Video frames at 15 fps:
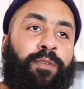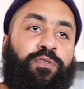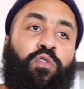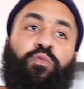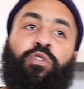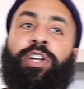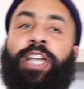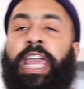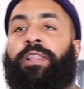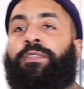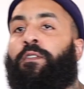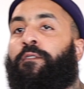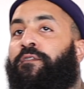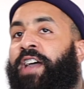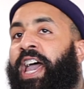You will gain a
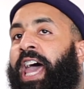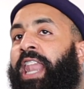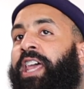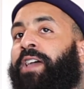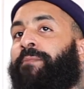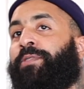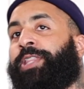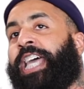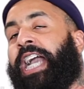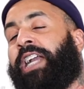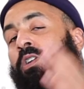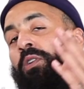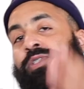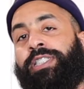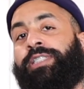little fat, but
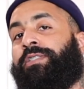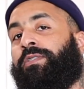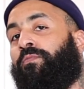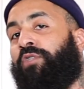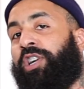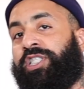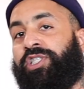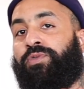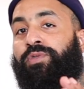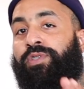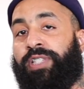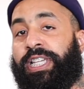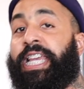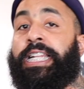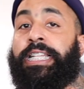that goes into what you
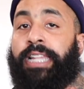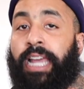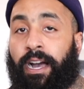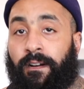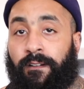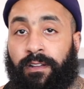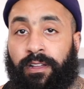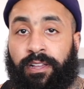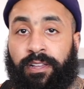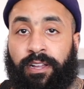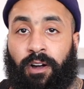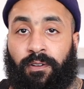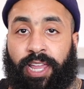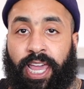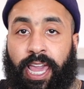eat now,
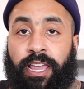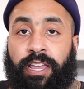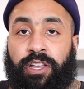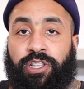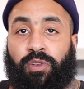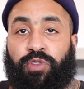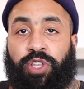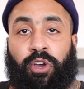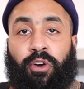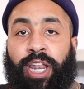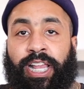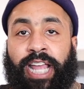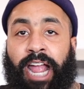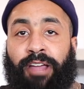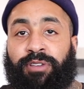okay? So when you go to
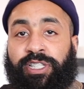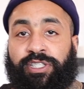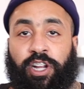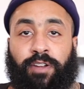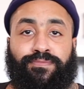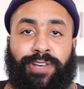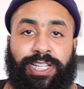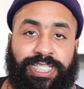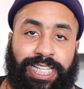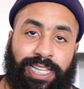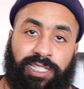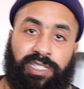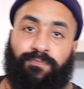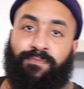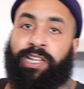calorie surplus, that
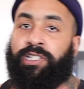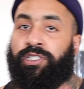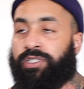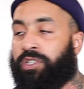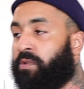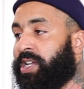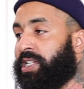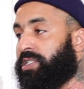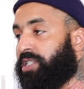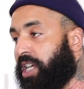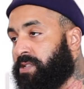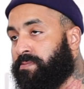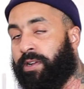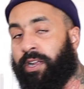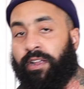doesn't mean just go eat
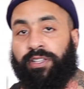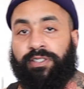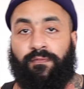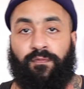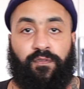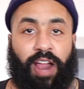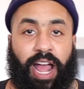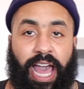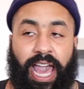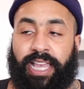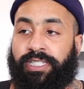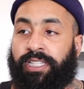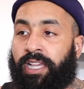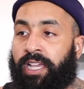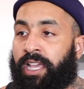cheeseburgers and
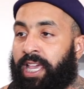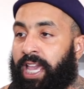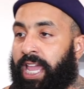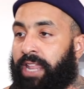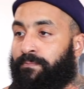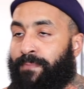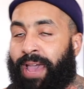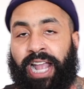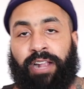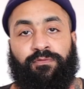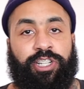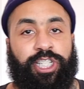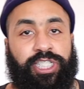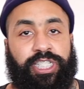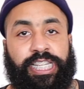fries and
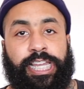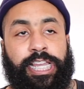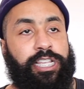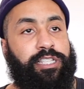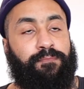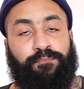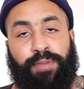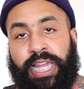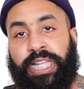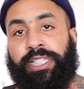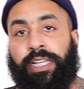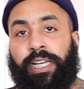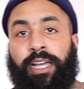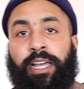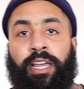macaroni and cheese and
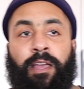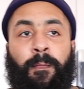pizza.